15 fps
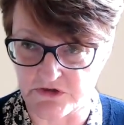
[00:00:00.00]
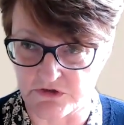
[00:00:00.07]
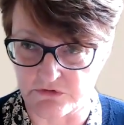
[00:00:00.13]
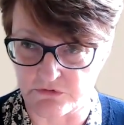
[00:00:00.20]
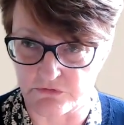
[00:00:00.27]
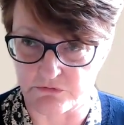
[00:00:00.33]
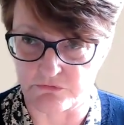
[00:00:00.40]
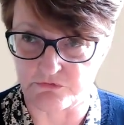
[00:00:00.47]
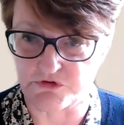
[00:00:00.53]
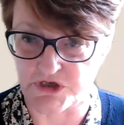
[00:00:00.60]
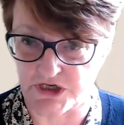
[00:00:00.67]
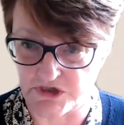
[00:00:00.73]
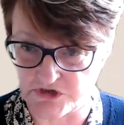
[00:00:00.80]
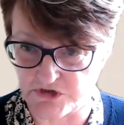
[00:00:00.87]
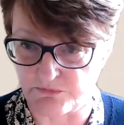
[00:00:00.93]
to
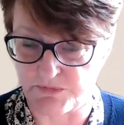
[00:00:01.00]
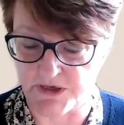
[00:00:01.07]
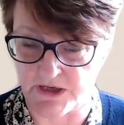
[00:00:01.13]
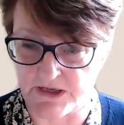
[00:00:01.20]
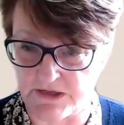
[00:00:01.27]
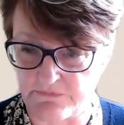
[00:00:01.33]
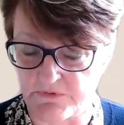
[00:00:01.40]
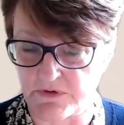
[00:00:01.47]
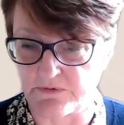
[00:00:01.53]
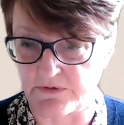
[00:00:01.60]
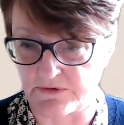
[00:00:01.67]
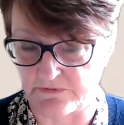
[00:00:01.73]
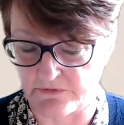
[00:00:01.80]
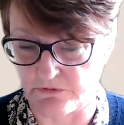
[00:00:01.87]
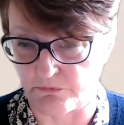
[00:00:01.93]
changing behaviour.
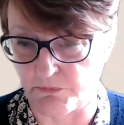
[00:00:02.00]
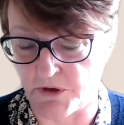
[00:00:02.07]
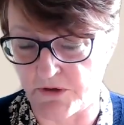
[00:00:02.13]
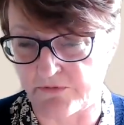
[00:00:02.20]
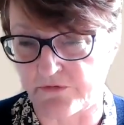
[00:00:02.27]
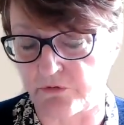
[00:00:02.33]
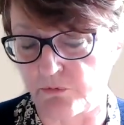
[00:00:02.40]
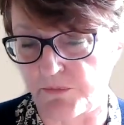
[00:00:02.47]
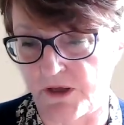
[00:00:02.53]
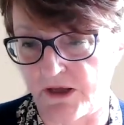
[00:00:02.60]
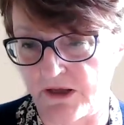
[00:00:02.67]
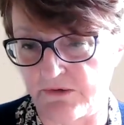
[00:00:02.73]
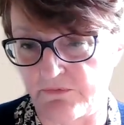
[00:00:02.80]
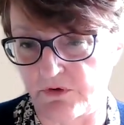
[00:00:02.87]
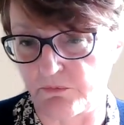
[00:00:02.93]
There's personal
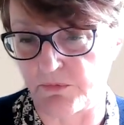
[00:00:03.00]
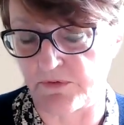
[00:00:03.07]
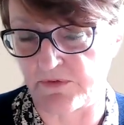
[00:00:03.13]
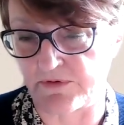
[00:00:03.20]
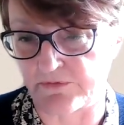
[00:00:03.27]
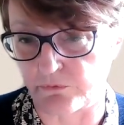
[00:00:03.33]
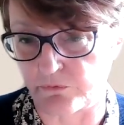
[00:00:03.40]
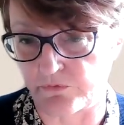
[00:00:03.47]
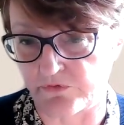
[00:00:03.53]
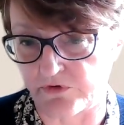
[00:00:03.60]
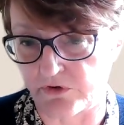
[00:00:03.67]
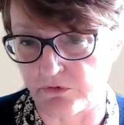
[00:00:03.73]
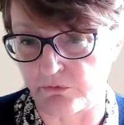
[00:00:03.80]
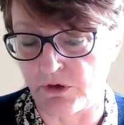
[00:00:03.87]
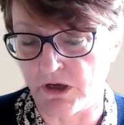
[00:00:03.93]
behaviour, but there's
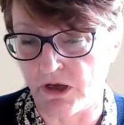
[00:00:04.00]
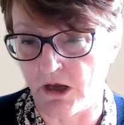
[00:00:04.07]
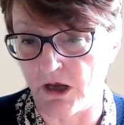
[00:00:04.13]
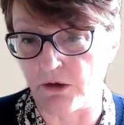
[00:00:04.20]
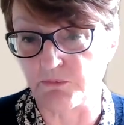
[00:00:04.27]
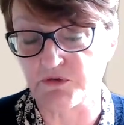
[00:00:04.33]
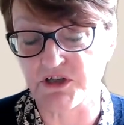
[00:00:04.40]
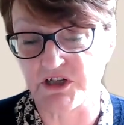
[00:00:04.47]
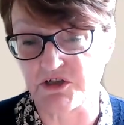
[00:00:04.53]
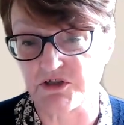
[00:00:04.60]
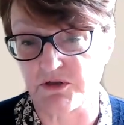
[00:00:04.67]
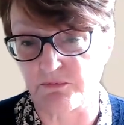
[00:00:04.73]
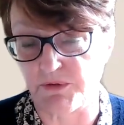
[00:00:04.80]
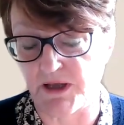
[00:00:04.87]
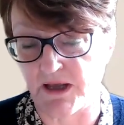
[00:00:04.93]
also
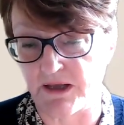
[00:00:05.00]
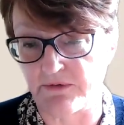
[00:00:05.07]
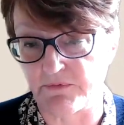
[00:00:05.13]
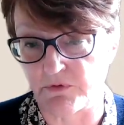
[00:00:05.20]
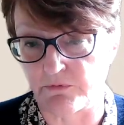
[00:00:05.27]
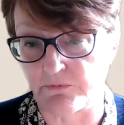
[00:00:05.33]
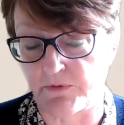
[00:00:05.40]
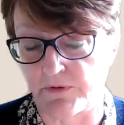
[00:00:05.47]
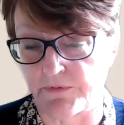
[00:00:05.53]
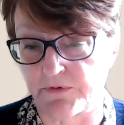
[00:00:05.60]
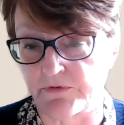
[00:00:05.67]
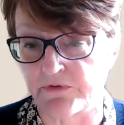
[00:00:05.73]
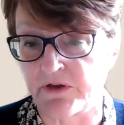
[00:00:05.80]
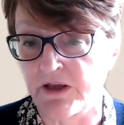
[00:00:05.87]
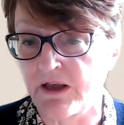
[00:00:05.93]
changing the behaviour of
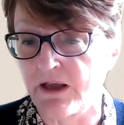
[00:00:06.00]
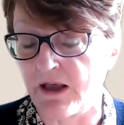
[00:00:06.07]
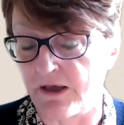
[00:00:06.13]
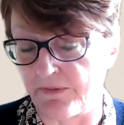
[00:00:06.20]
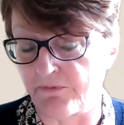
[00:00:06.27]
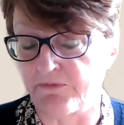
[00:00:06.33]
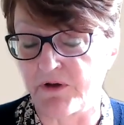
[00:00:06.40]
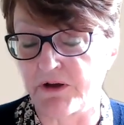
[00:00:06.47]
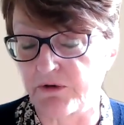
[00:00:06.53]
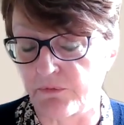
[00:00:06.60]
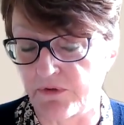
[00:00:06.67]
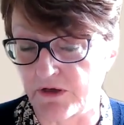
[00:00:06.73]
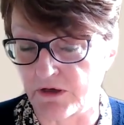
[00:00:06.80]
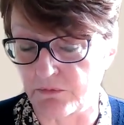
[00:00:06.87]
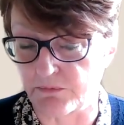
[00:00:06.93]
others. And the final
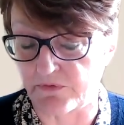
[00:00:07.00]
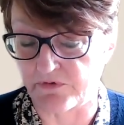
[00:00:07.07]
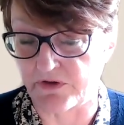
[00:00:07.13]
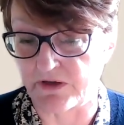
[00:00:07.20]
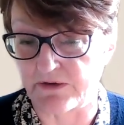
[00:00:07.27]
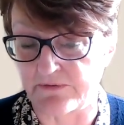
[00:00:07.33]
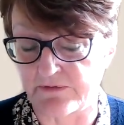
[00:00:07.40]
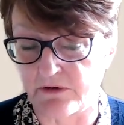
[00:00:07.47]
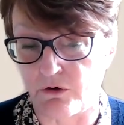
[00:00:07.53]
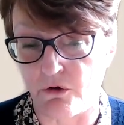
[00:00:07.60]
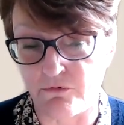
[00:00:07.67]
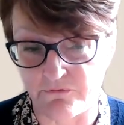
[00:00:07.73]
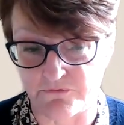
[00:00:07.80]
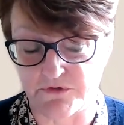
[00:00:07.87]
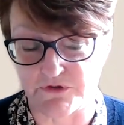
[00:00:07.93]
thing I would say is,
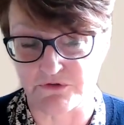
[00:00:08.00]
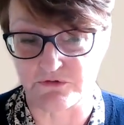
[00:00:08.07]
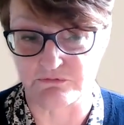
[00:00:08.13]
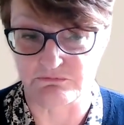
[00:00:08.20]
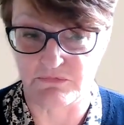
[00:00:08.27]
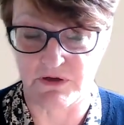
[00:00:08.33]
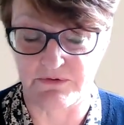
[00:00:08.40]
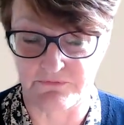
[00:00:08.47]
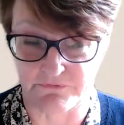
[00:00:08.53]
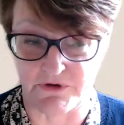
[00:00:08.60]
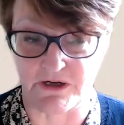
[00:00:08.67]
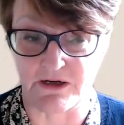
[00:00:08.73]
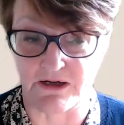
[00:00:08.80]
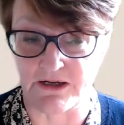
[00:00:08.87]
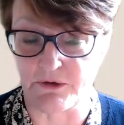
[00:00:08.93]
often,
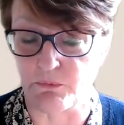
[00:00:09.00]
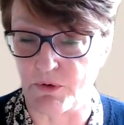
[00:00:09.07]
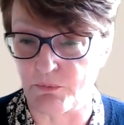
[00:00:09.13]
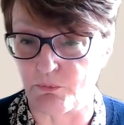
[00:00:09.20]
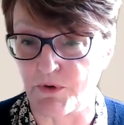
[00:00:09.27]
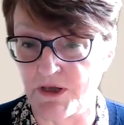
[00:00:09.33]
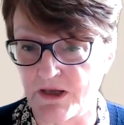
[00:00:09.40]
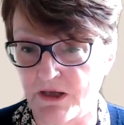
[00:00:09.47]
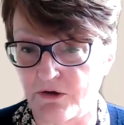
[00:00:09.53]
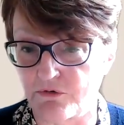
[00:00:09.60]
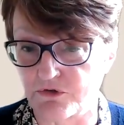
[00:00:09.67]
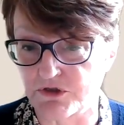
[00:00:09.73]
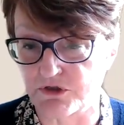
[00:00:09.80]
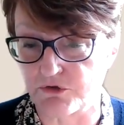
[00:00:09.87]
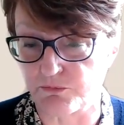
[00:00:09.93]
frankly, when we
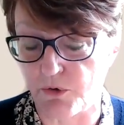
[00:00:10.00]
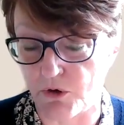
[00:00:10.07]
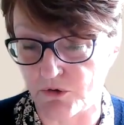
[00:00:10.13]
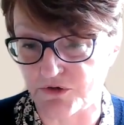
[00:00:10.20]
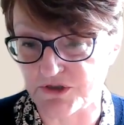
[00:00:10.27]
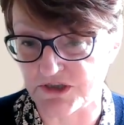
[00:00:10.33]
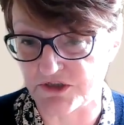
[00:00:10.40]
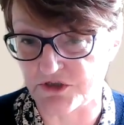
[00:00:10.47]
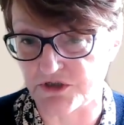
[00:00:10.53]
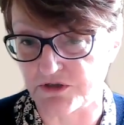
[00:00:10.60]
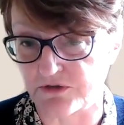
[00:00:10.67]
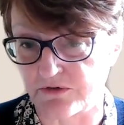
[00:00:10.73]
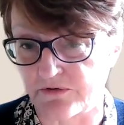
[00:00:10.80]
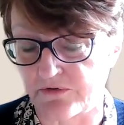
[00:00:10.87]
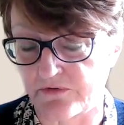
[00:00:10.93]
go to
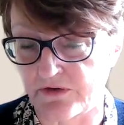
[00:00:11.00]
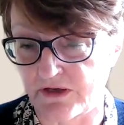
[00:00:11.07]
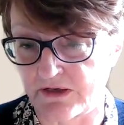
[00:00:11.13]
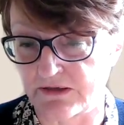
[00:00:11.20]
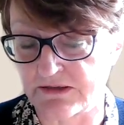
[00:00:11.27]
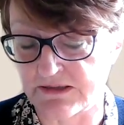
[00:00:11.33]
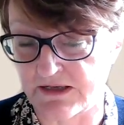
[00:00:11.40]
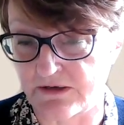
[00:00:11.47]
politicians and